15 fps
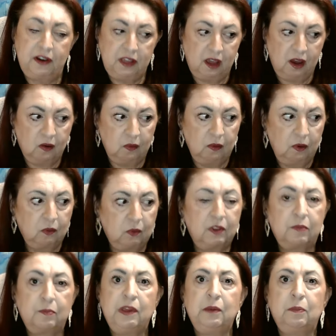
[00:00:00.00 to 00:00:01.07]
video
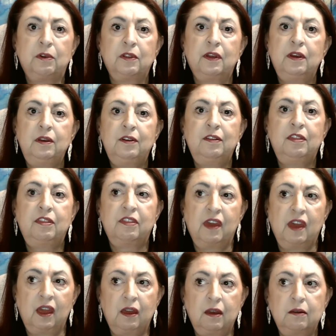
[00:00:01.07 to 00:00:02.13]
with people that you
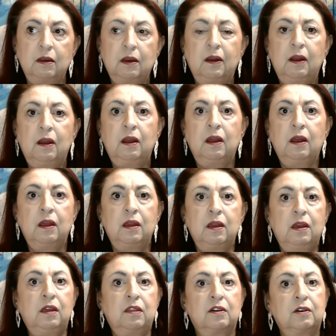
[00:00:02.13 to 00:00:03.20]
think
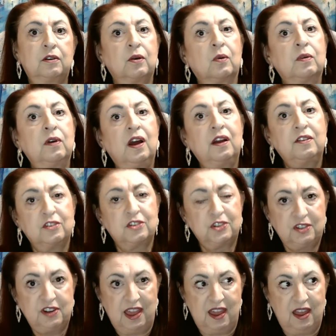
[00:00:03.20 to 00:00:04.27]
either don't
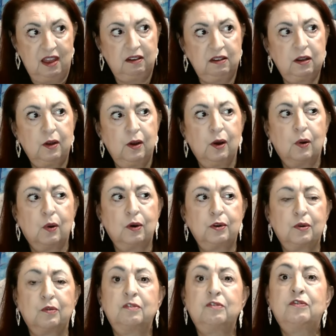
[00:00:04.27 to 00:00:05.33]
understand or
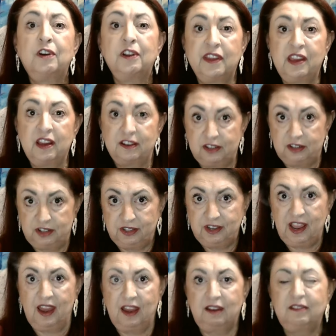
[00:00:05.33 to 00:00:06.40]
don't fully
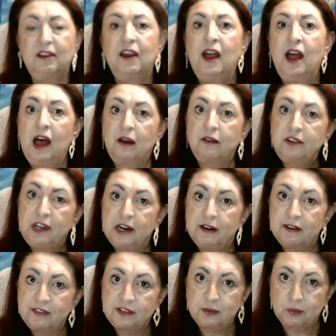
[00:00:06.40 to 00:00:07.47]
understand how
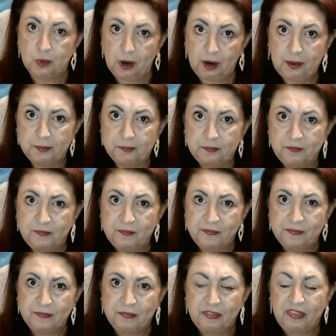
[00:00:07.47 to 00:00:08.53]
tariffs work.
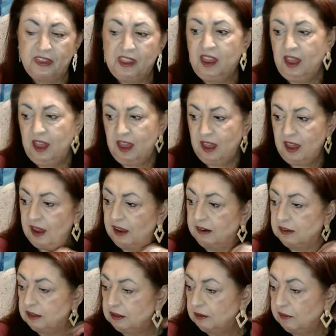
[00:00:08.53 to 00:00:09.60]

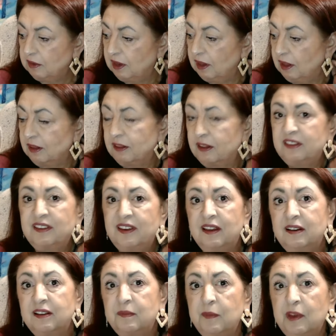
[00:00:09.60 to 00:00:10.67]
And let's
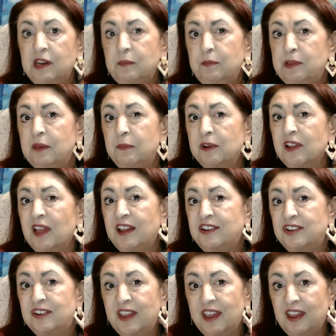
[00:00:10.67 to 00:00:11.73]
get as many people
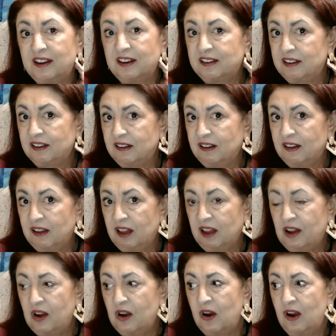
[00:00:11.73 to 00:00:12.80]
educated
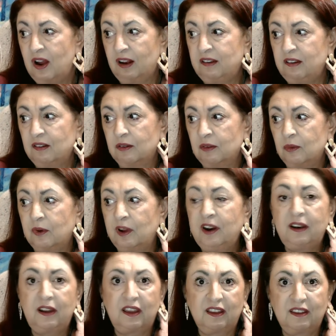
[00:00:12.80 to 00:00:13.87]
on
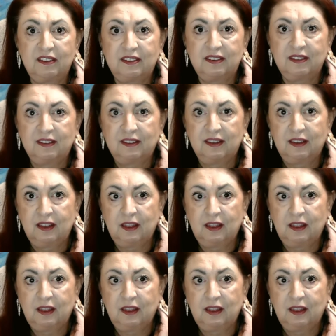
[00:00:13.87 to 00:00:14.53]
what it is